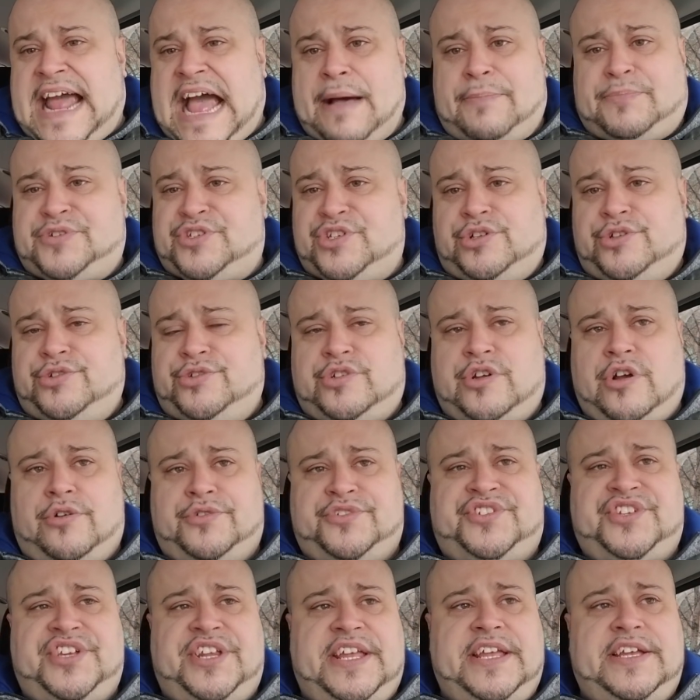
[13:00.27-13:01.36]
absolute
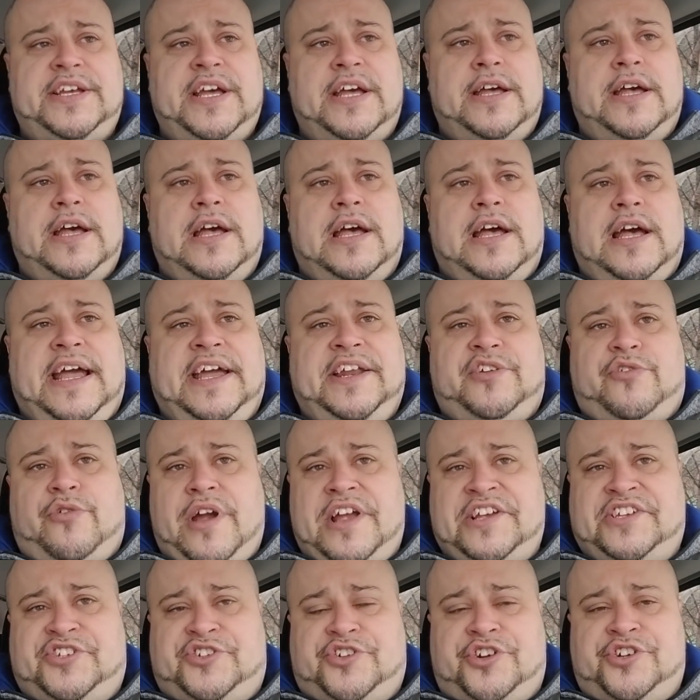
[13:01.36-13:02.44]
ghost city in
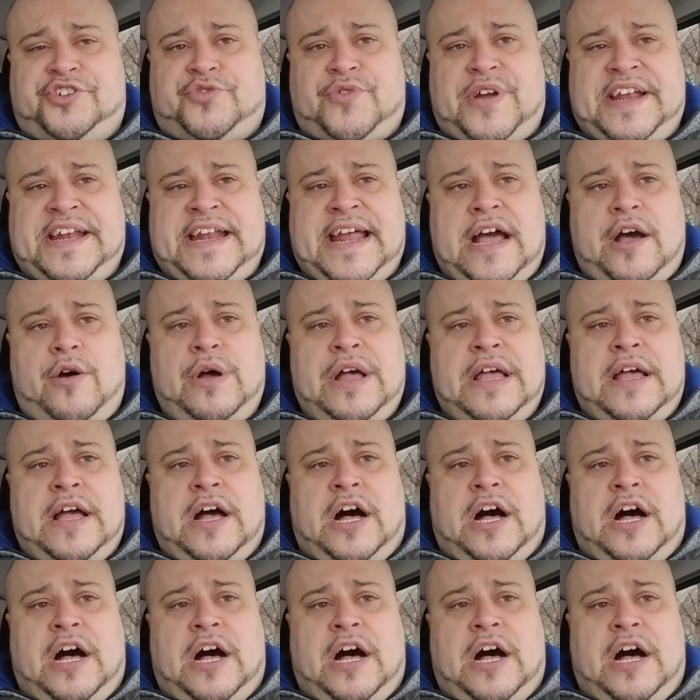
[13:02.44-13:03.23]
Christchurch right now.